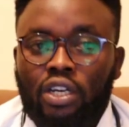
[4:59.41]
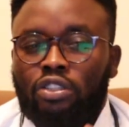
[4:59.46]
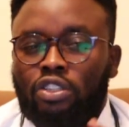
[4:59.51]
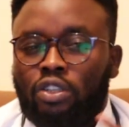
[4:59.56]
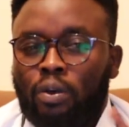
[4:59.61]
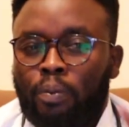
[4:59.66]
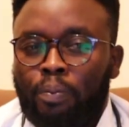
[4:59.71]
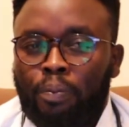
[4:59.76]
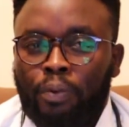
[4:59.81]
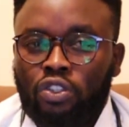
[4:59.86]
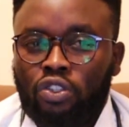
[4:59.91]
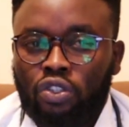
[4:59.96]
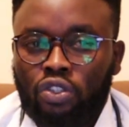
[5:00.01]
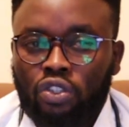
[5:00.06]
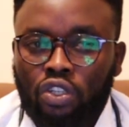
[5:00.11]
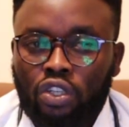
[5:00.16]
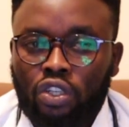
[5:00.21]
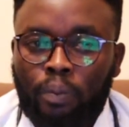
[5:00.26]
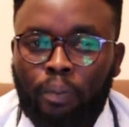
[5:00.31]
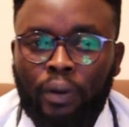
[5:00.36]
So point to
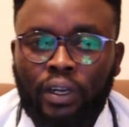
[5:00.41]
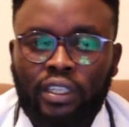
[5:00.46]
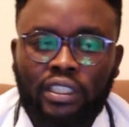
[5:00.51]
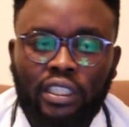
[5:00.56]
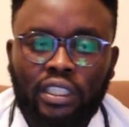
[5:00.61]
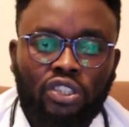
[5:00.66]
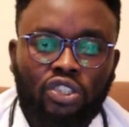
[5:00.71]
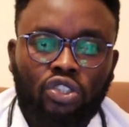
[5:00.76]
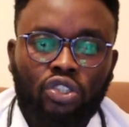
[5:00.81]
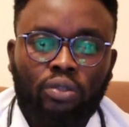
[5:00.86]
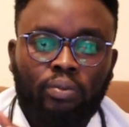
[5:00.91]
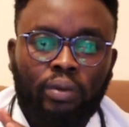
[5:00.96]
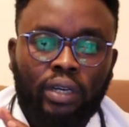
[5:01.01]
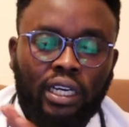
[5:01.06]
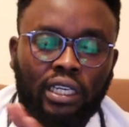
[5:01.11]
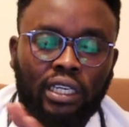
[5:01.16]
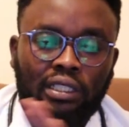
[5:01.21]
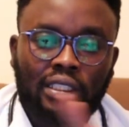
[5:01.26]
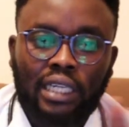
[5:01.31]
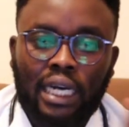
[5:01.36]
note, patients should be
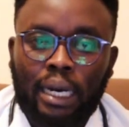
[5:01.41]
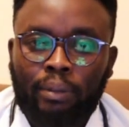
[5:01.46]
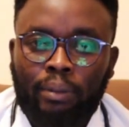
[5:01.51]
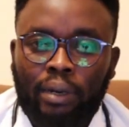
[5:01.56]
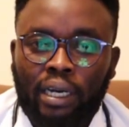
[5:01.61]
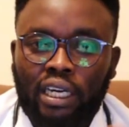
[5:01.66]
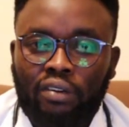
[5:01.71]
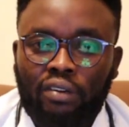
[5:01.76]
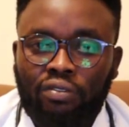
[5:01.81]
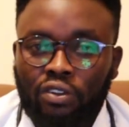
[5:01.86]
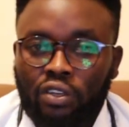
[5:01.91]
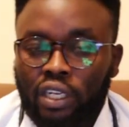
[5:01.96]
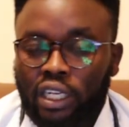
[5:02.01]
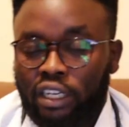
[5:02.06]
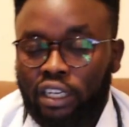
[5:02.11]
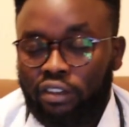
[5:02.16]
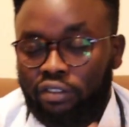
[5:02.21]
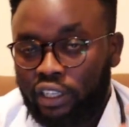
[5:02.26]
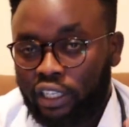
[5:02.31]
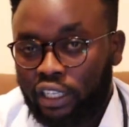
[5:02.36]
examined for
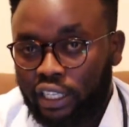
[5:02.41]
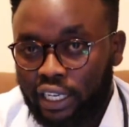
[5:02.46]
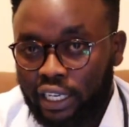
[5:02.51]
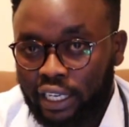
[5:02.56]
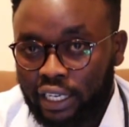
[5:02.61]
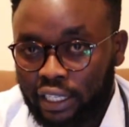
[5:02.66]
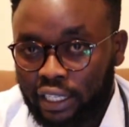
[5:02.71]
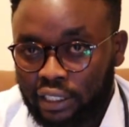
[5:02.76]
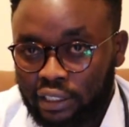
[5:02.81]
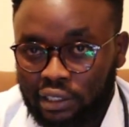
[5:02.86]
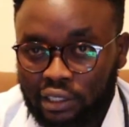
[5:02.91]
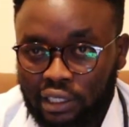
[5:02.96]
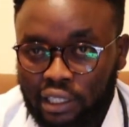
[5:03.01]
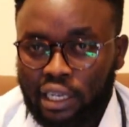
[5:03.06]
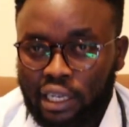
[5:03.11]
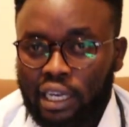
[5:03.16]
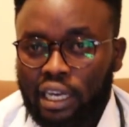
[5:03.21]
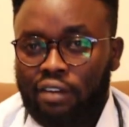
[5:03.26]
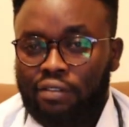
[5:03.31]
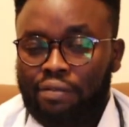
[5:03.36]
living eggs.
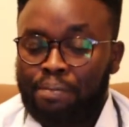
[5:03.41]
If